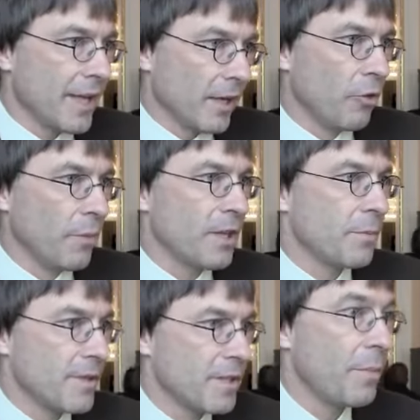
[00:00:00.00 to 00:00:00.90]
and
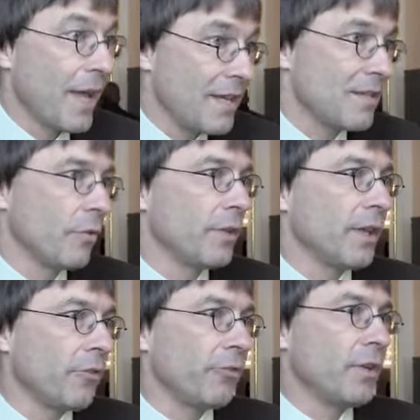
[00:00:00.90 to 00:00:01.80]
commitments based on the
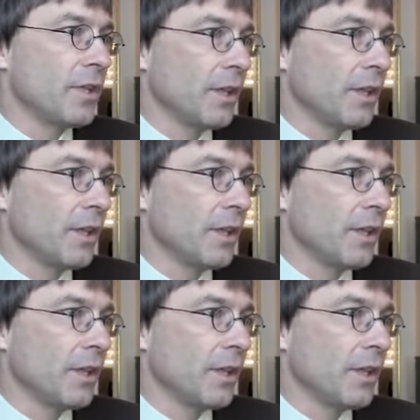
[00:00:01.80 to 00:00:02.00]
different